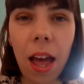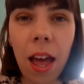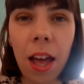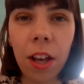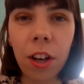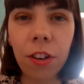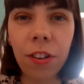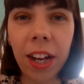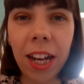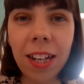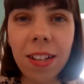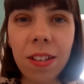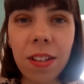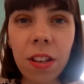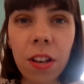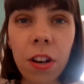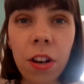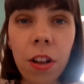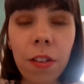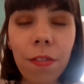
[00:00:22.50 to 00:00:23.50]
created
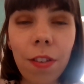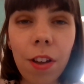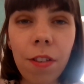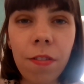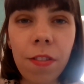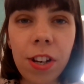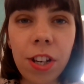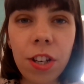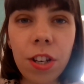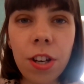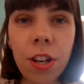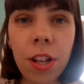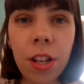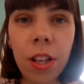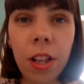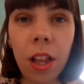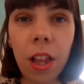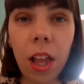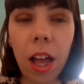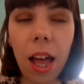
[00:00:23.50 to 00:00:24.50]
enough
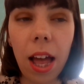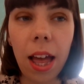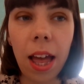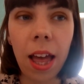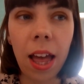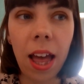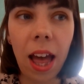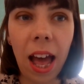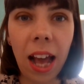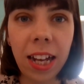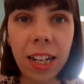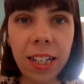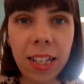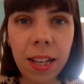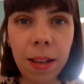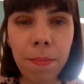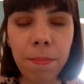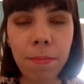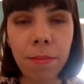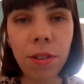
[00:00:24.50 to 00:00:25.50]
original
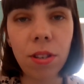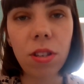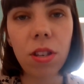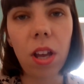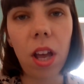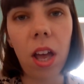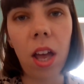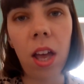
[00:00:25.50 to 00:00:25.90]
items,